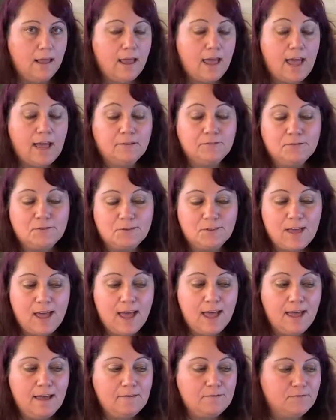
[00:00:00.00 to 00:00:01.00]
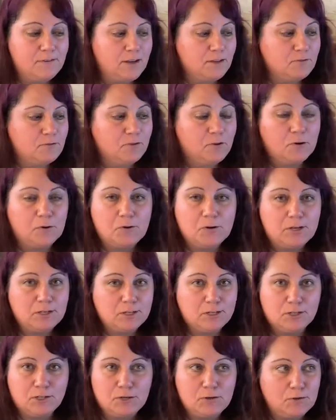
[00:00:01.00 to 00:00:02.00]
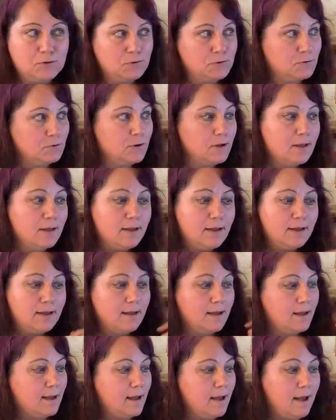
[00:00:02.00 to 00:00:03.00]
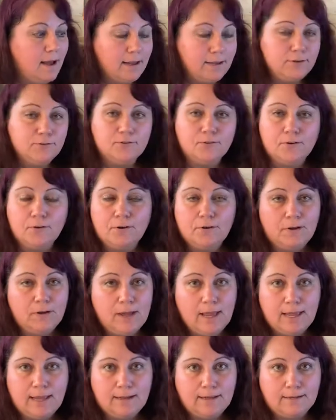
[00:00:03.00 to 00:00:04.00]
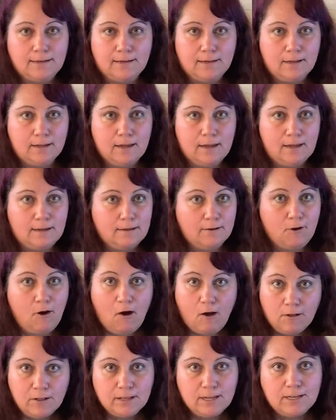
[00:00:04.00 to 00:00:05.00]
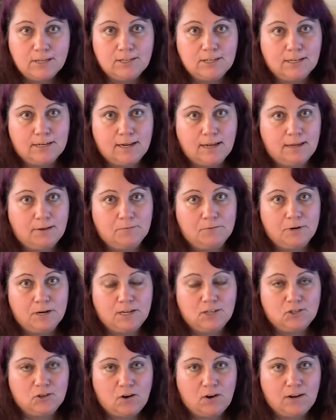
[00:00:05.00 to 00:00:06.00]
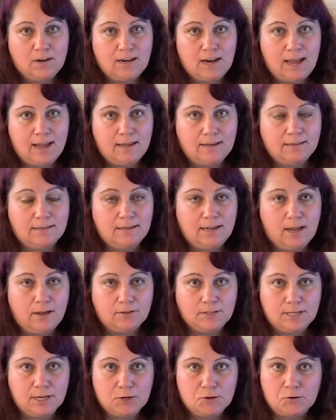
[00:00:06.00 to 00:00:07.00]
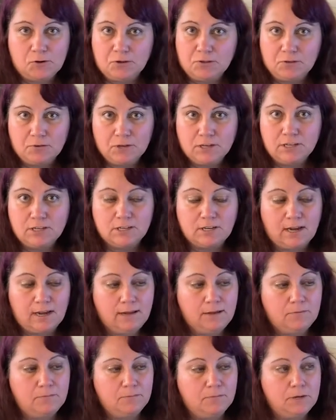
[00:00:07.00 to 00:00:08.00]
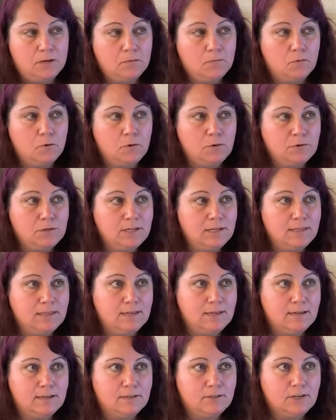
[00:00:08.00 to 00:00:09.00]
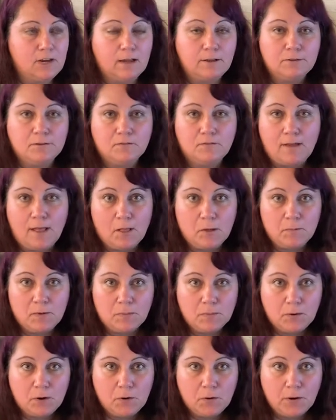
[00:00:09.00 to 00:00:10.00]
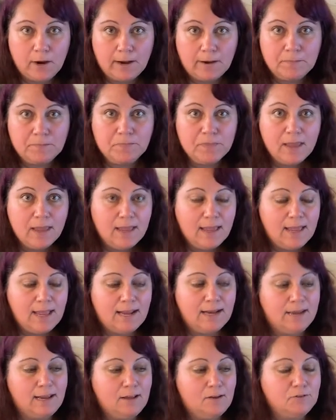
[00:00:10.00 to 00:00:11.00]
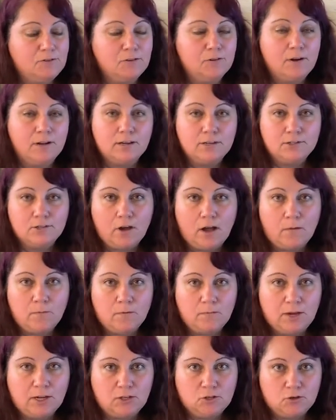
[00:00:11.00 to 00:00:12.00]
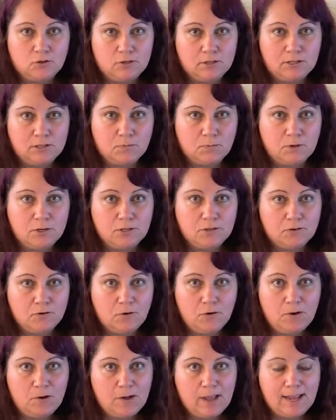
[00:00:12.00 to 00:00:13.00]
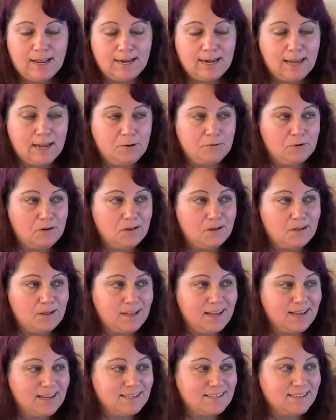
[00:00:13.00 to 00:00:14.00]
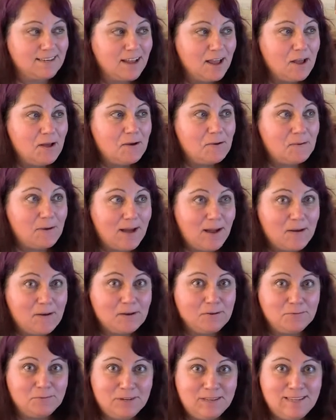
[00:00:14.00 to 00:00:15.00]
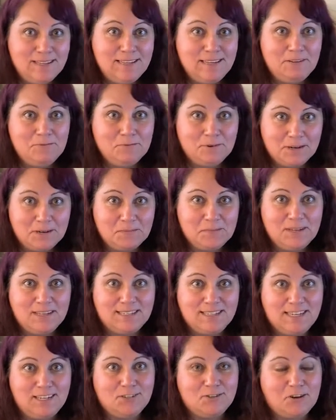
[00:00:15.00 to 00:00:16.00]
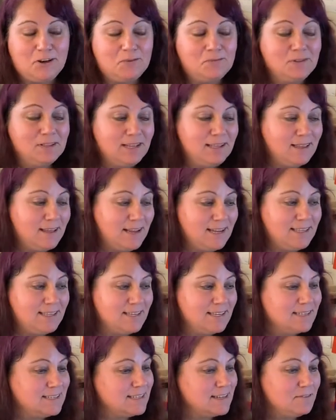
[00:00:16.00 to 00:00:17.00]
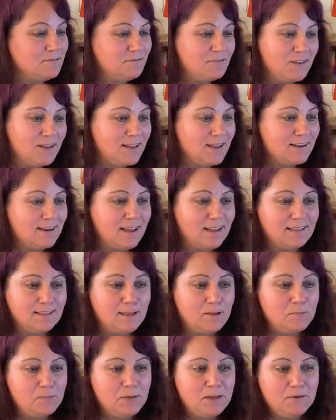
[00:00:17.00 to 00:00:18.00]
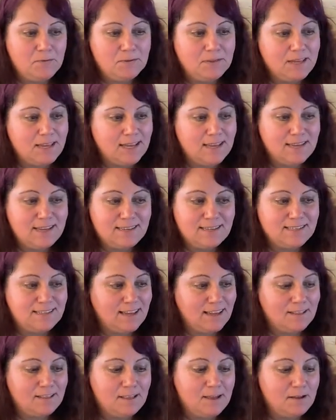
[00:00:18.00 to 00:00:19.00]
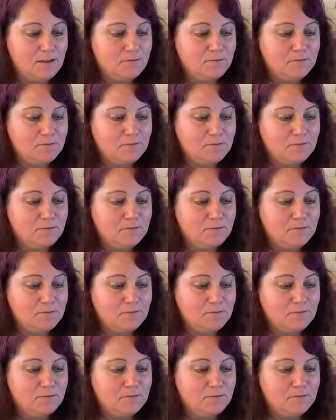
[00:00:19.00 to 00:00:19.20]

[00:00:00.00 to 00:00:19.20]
After that, fast forward to high school and uh, college and I when I started at Cal State Northridge I enrolled in the child development program and I also got a job at my church's preschool and I realized wow I really want to be a teacher I really like this it fit I love being with kids I love